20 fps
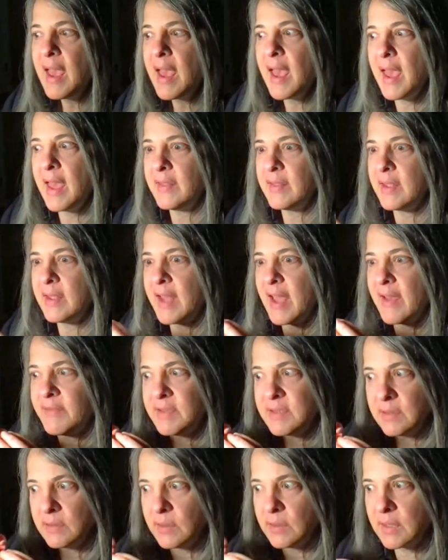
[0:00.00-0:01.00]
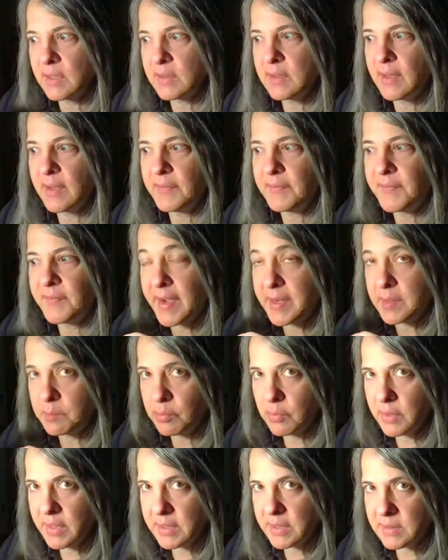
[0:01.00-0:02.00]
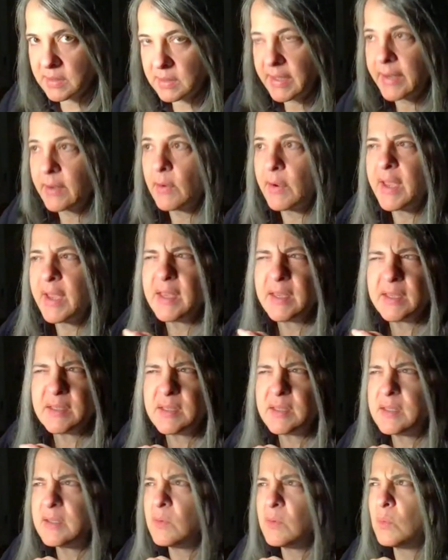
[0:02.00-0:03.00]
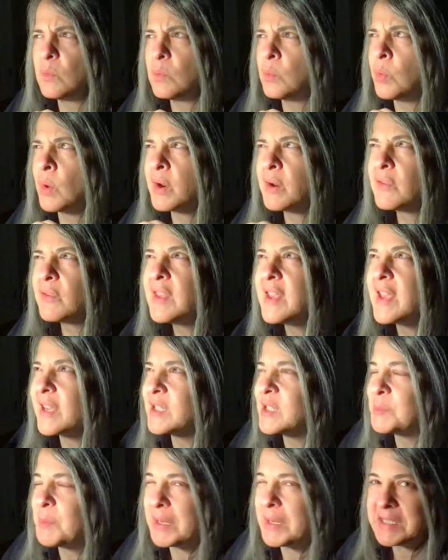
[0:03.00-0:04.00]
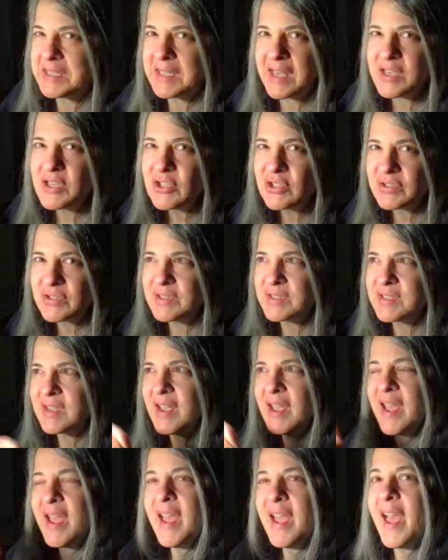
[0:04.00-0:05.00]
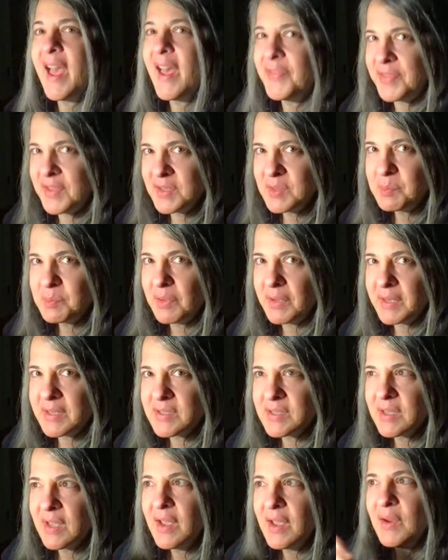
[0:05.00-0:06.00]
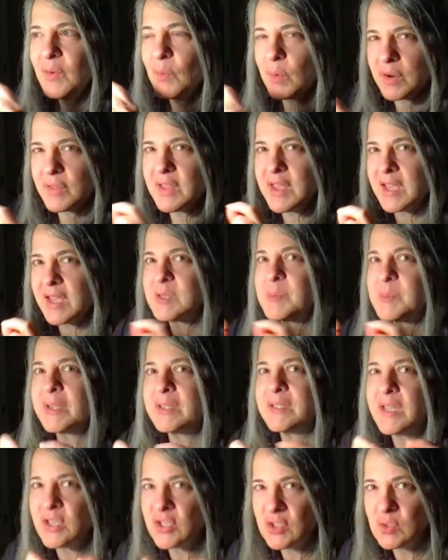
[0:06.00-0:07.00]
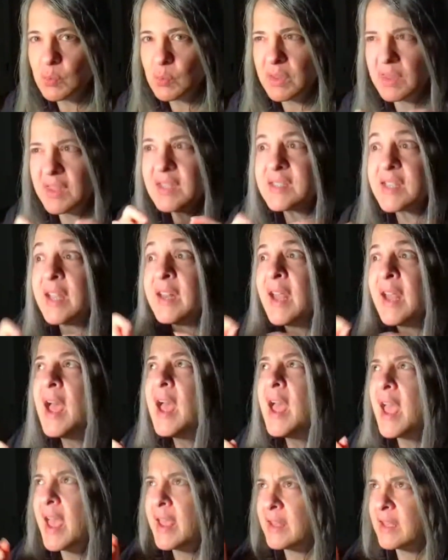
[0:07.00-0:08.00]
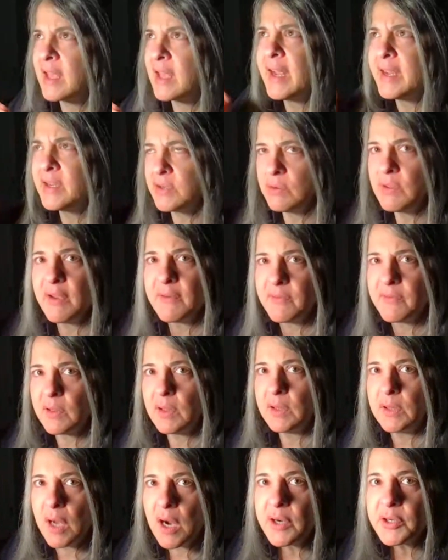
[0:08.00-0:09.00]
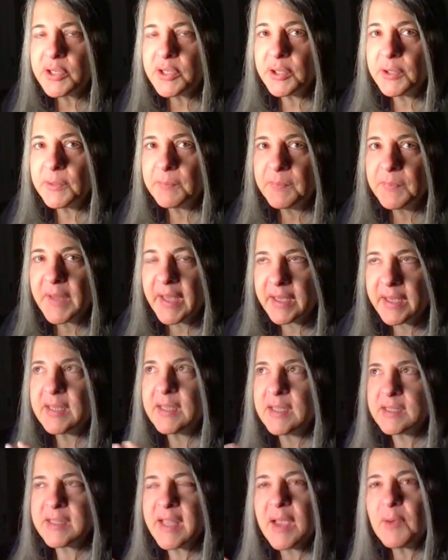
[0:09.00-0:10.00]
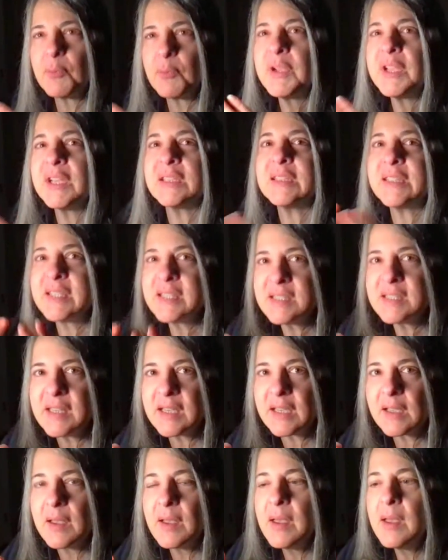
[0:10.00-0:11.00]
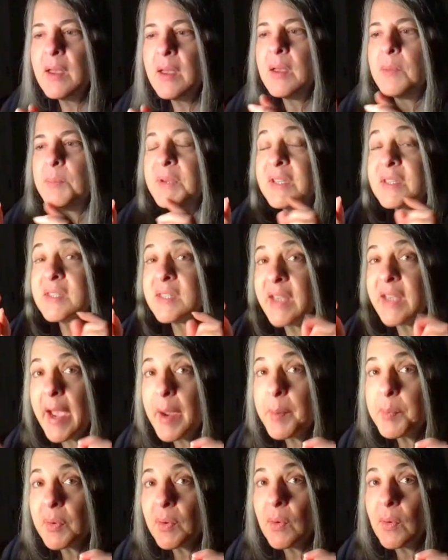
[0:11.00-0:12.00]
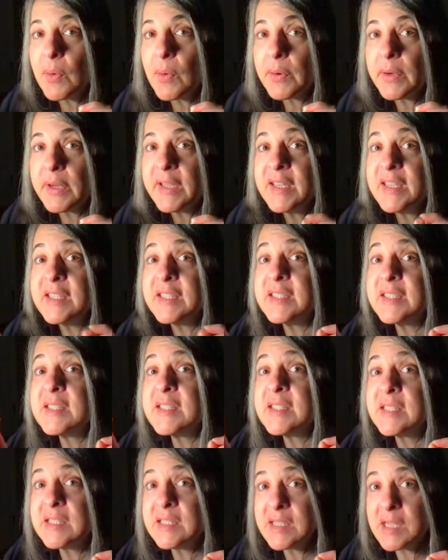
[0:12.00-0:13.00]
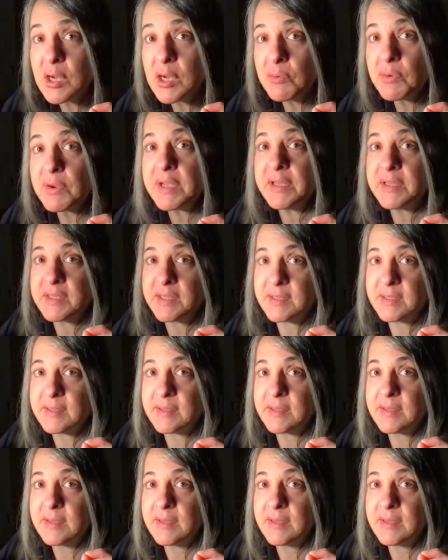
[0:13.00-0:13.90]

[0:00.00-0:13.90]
and then having to look at the fine print like, okay, what are the expectations at this place? What are the expectations with this? And and can I do that for the long term? Like, is that realistic? Because Capricorn is serious.